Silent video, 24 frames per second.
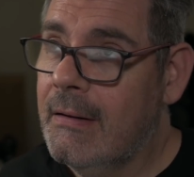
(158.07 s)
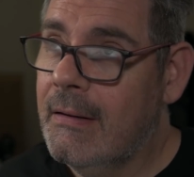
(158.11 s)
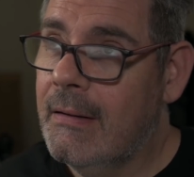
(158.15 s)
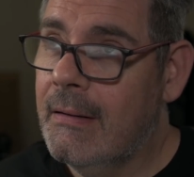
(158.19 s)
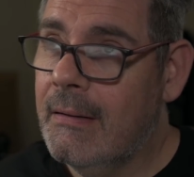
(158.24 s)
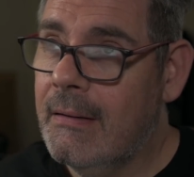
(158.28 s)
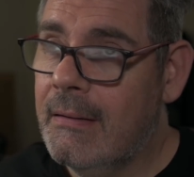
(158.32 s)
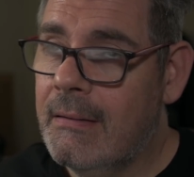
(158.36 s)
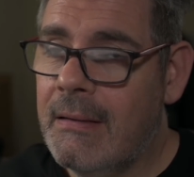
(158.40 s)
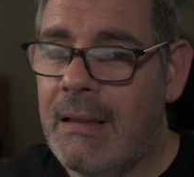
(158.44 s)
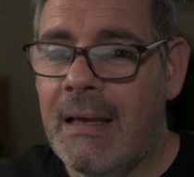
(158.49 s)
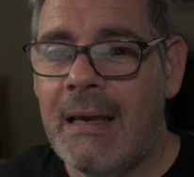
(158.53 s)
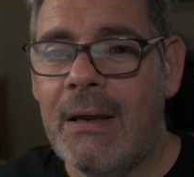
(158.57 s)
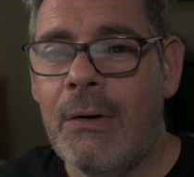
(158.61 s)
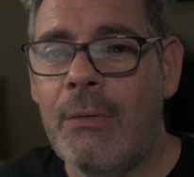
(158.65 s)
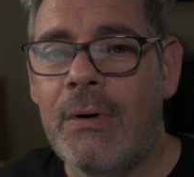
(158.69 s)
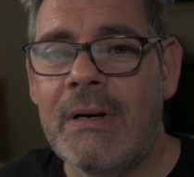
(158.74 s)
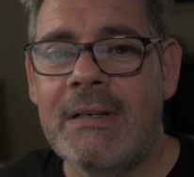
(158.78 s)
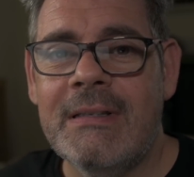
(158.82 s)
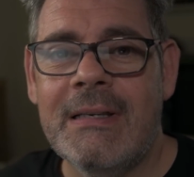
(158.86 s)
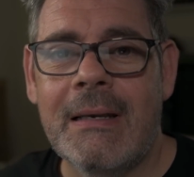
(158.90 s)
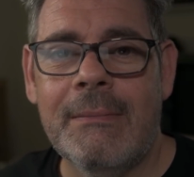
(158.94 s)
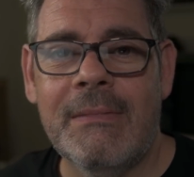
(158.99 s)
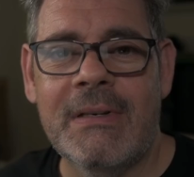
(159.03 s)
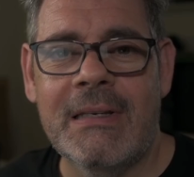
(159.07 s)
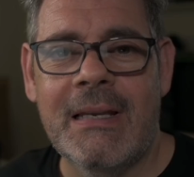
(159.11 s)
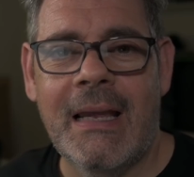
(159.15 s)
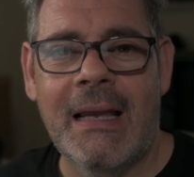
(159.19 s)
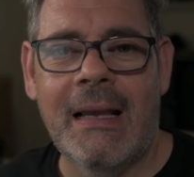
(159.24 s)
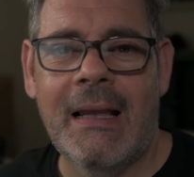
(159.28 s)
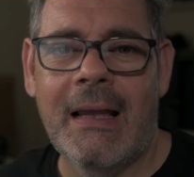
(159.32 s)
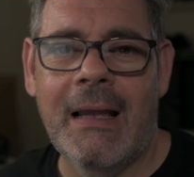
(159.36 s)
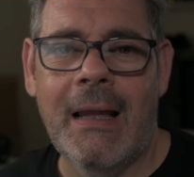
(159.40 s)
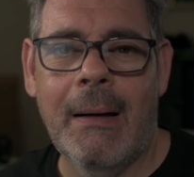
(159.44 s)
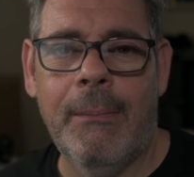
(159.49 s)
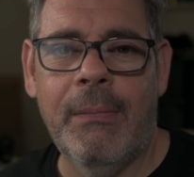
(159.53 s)
They always seem to
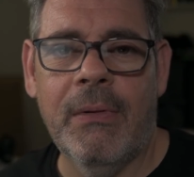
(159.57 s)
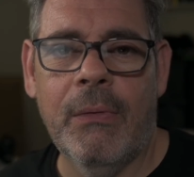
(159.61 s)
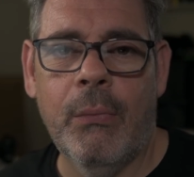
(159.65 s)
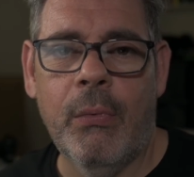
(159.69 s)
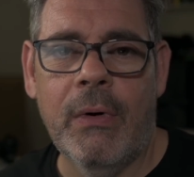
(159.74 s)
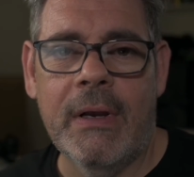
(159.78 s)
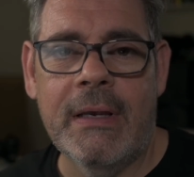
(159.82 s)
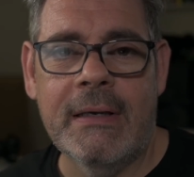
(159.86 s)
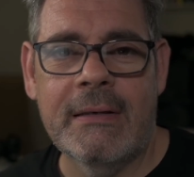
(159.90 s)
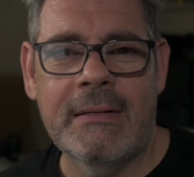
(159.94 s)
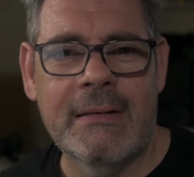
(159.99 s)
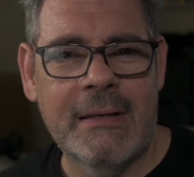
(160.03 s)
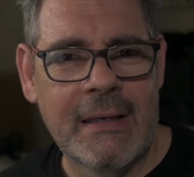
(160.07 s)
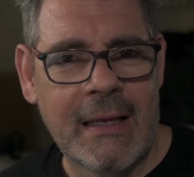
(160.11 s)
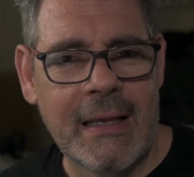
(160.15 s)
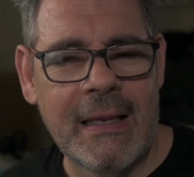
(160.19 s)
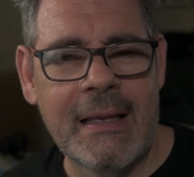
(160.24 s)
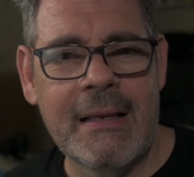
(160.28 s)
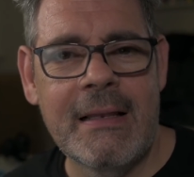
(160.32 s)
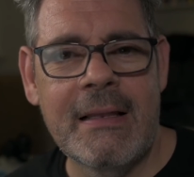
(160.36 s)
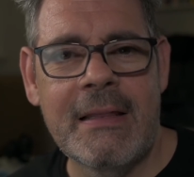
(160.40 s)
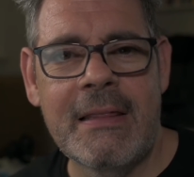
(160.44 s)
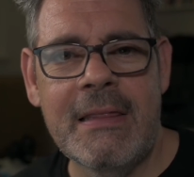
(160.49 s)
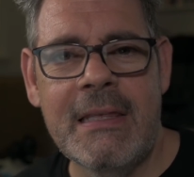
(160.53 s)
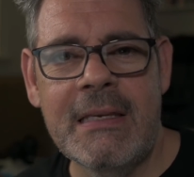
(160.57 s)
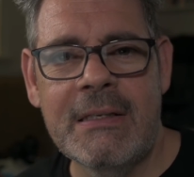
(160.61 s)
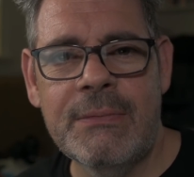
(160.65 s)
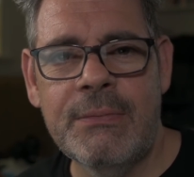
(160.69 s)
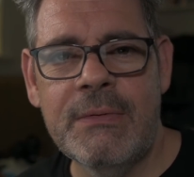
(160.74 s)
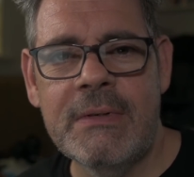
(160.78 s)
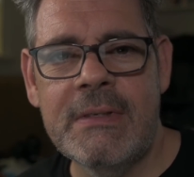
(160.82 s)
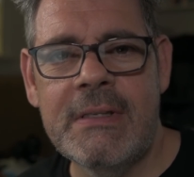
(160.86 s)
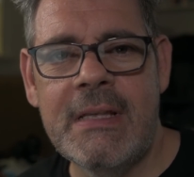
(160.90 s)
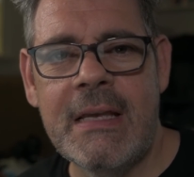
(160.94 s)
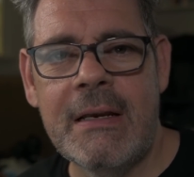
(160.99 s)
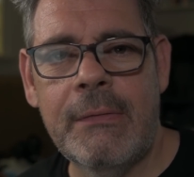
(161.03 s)
take a couple of weeks, and
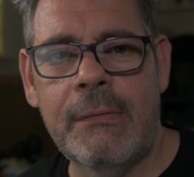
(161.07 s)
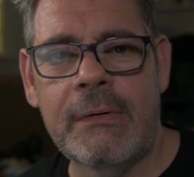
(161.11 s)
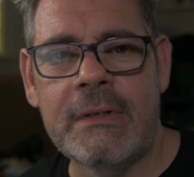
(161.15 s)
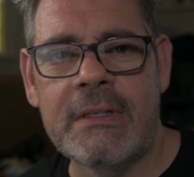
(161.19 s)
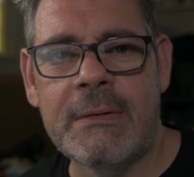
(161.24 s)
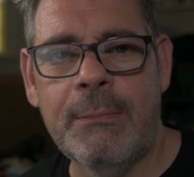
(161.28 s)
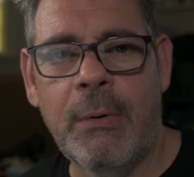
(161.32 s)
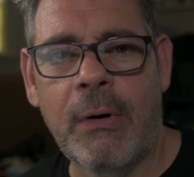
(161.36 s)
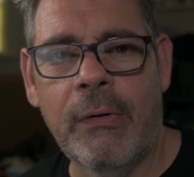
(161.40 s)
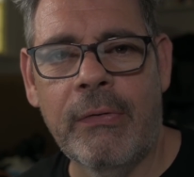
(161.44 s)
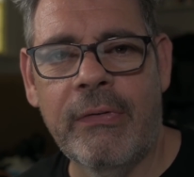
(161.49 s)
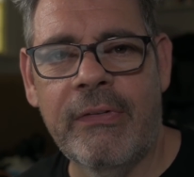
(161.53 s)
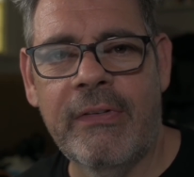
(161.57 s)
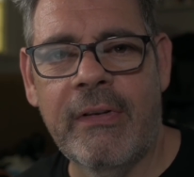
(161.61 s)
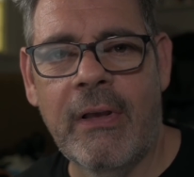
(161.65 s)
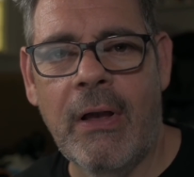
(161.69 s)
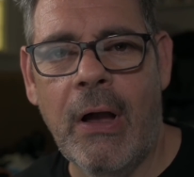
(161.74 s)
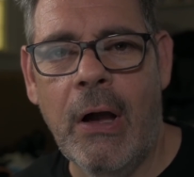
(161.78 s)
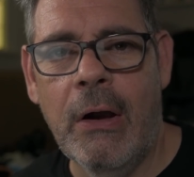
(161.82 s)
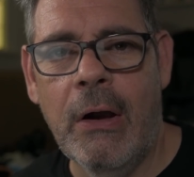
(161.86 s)
this was their response